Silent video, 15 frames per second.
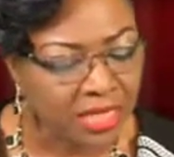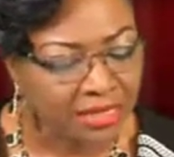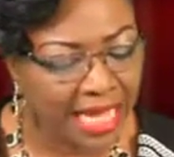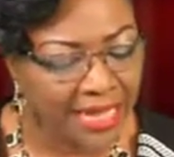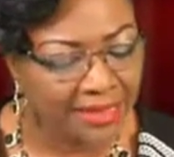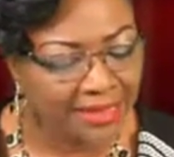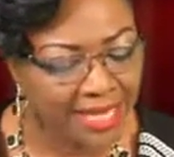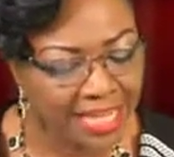
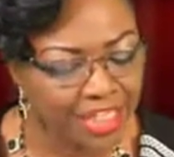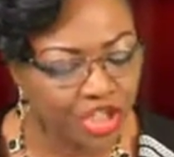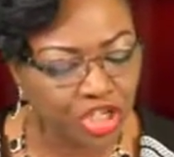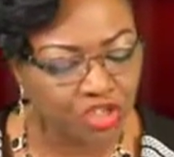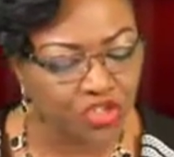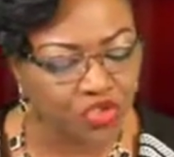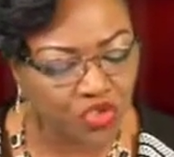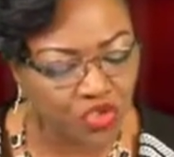that they
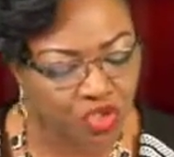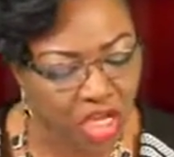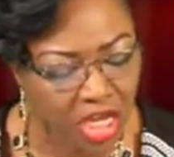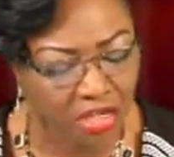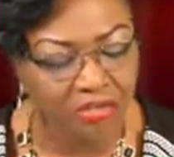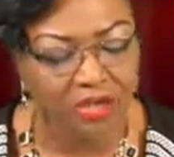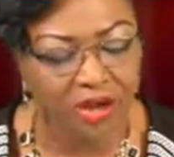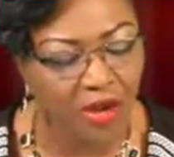should
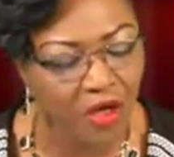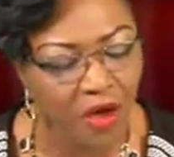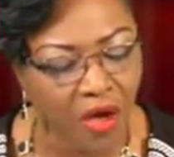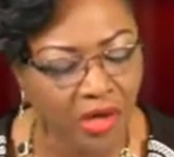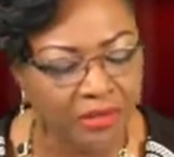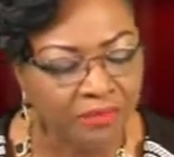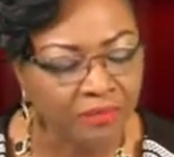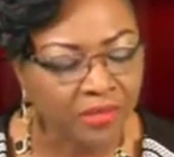seek the
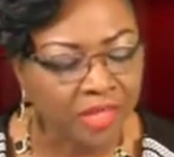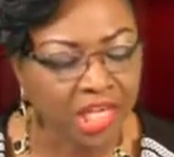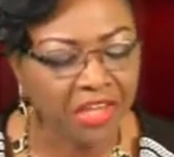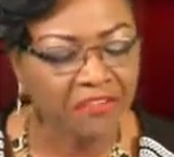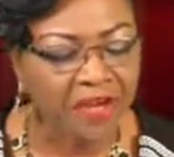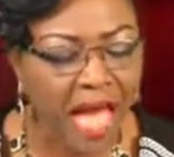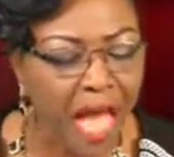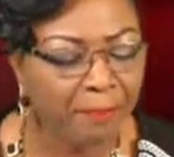Lord,
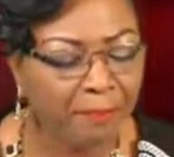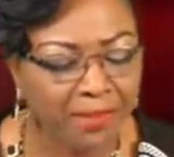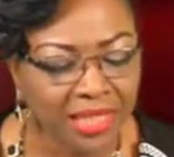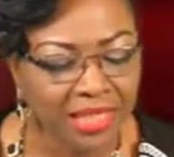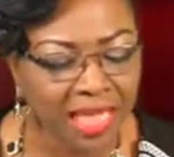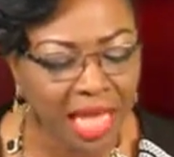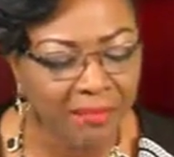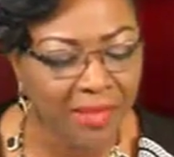if
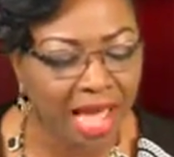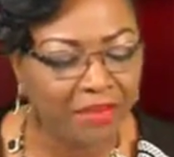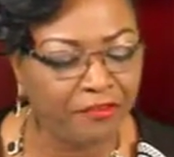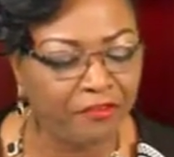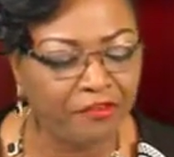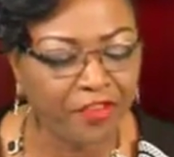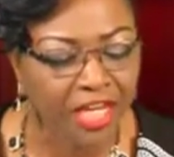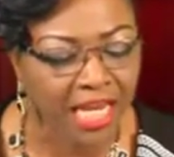haply they might
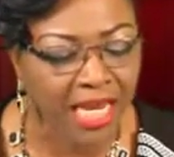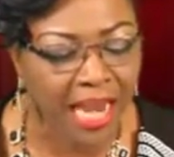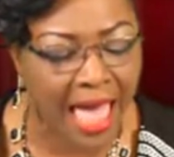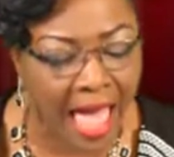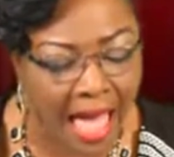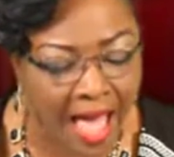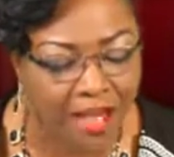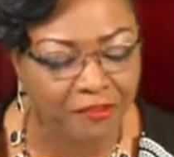feel
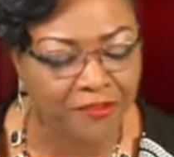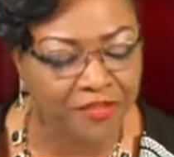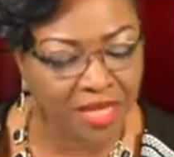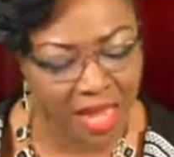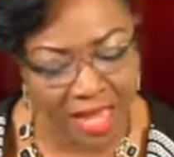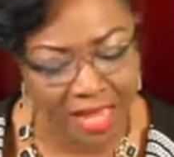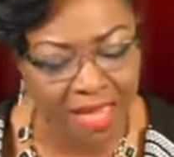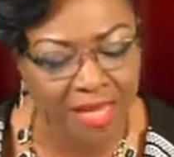
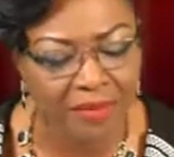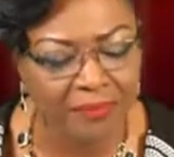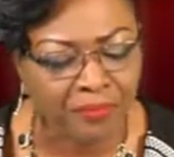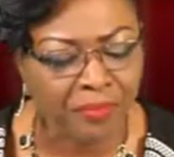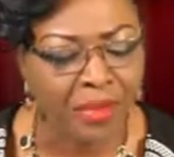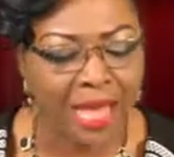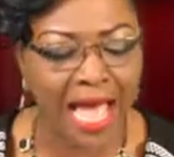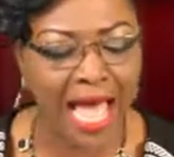after him
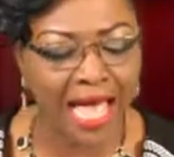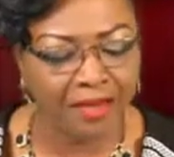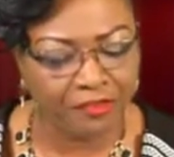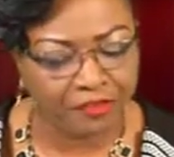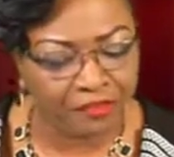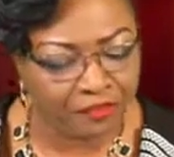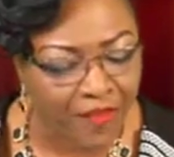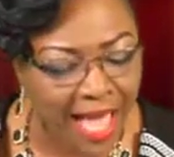and
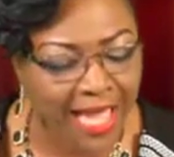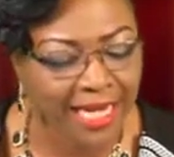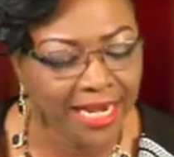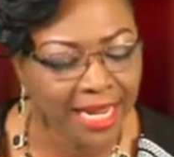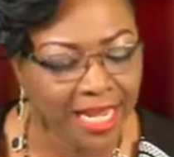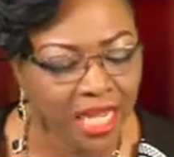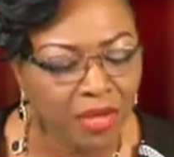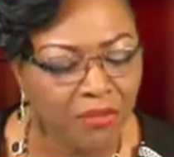
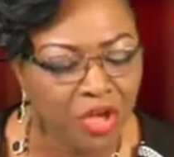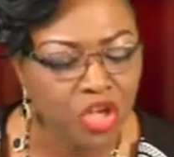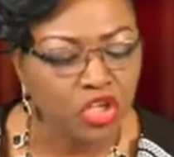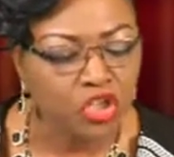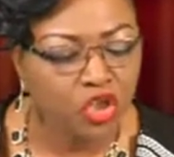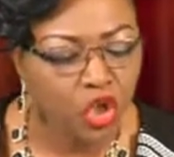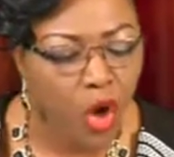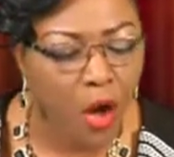find him,
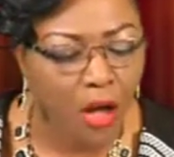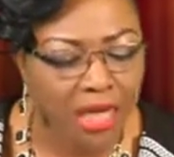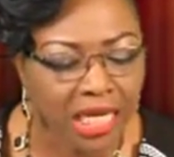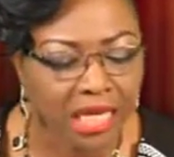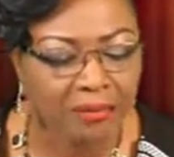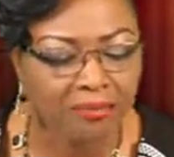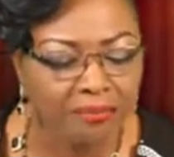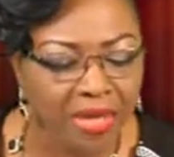though
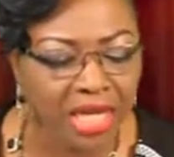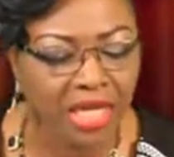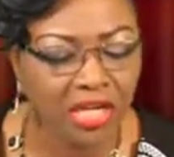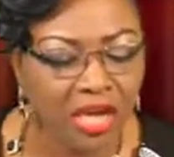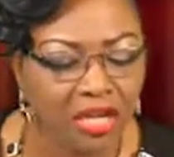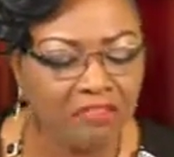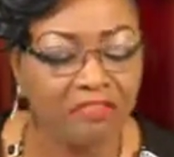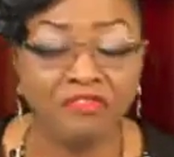he be
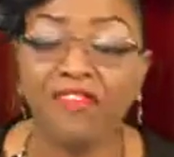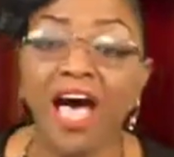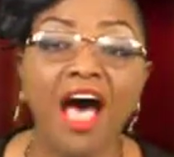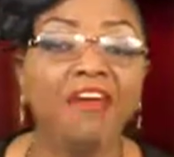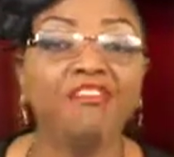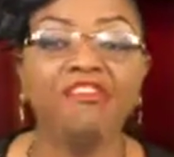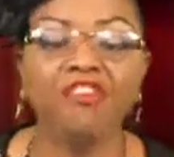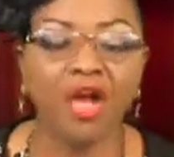not
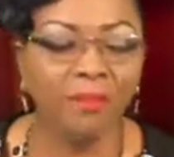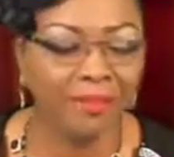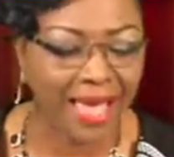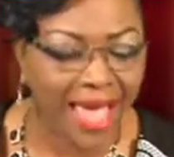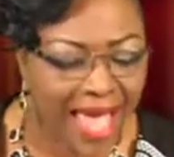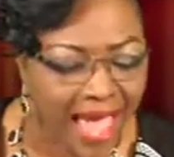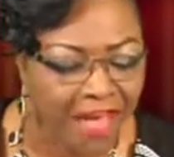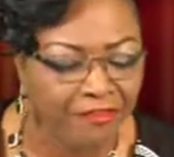far
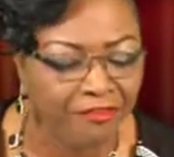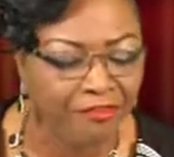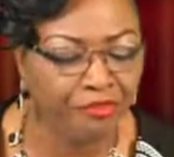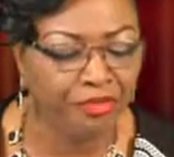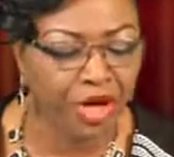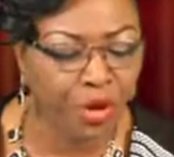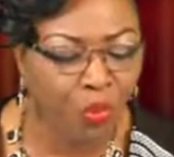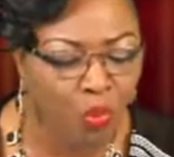from
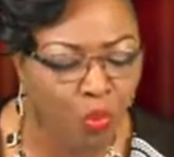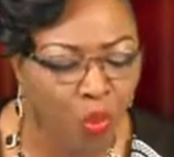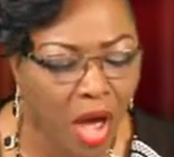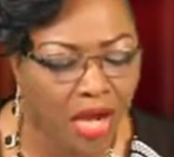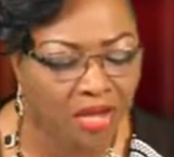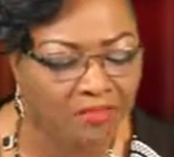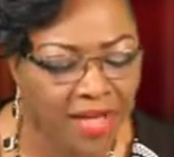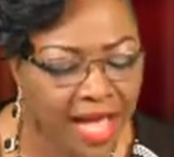every
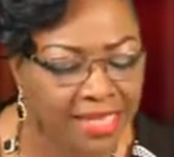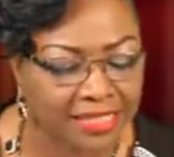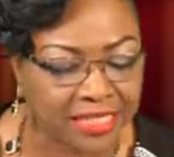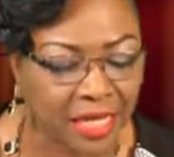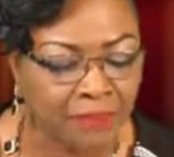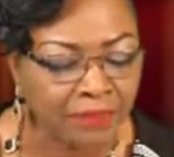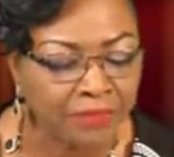one of us.